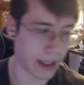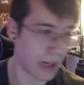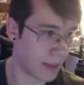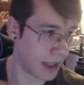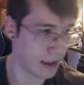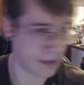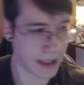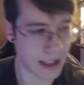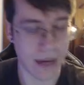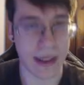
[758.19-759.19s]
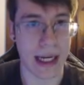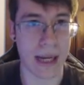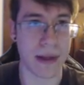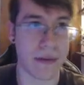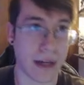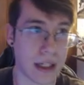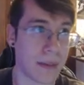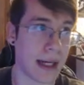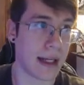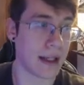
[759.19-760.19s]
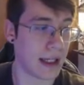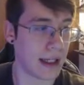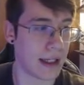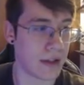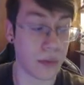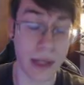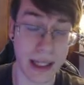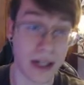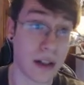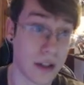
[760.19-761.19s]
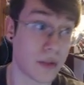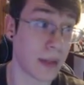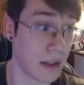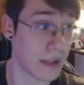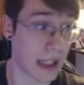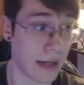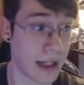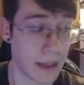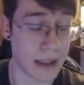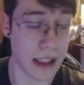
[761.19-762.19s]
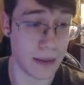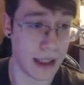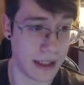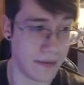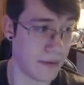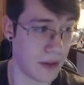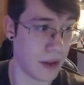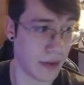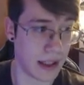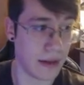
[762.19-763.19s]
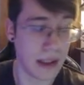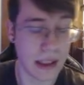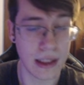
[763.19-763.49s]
out bodies. My Tyrant can't be affected by anything. It's really hard to swing over Tyrant Kabuterimon if you don't know.